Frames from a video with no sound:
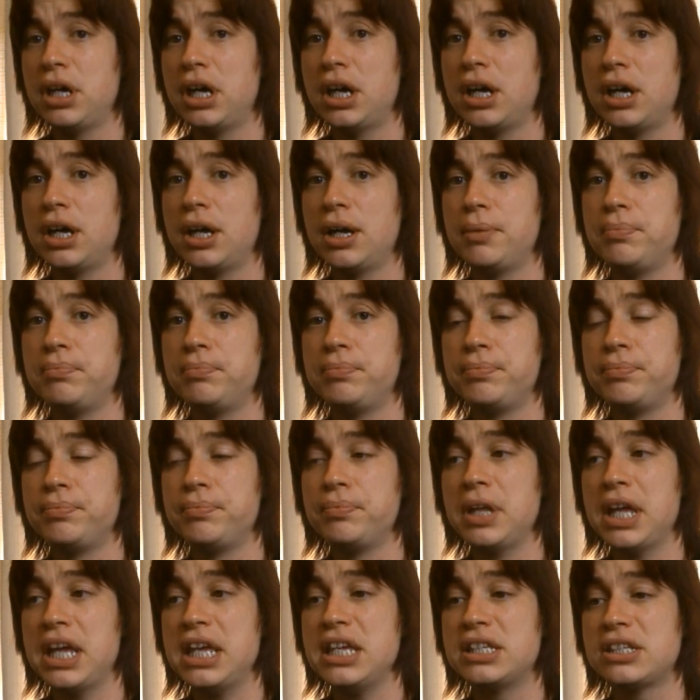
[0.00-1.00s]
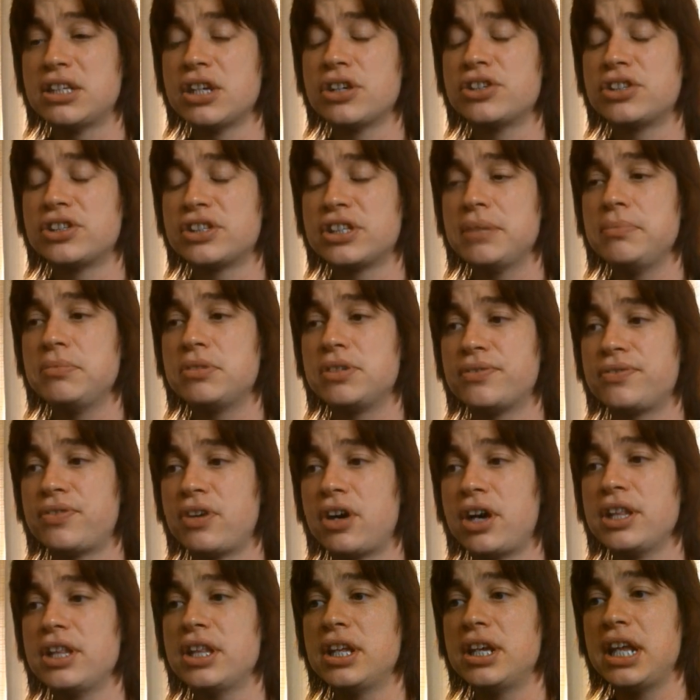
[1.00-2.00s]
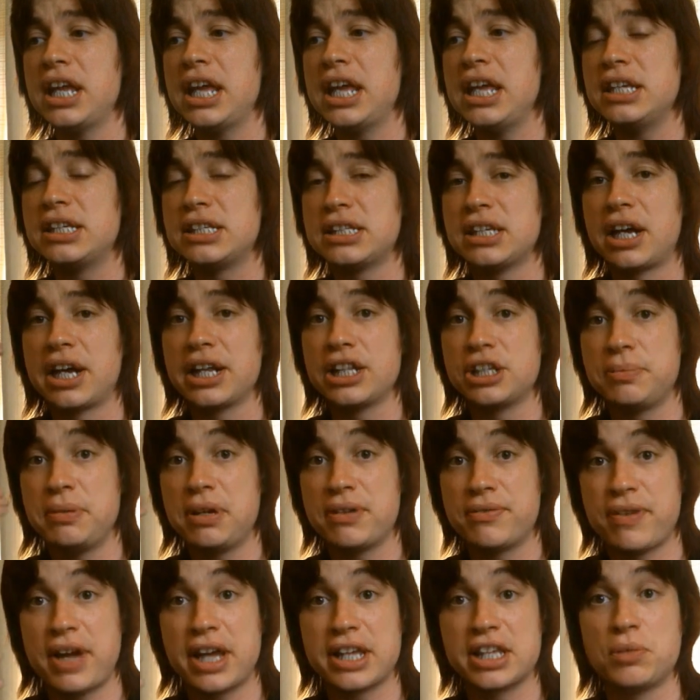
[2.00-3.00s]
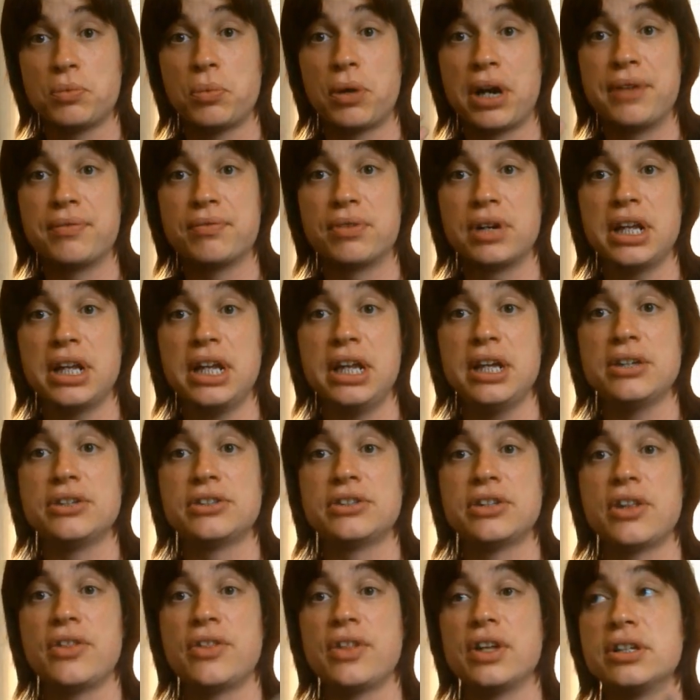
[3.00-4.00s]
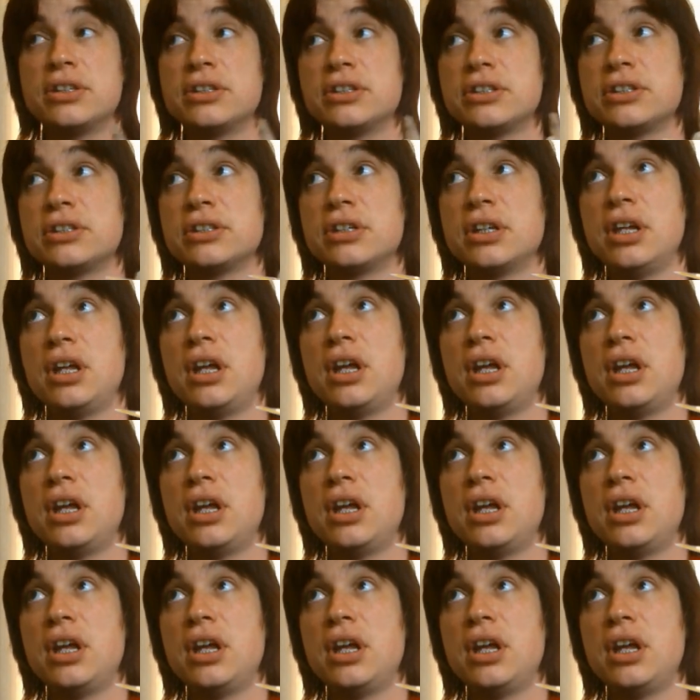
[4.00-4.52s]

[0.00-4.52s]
Um, he does seem to find that he's starting to be effective, whatever it is that's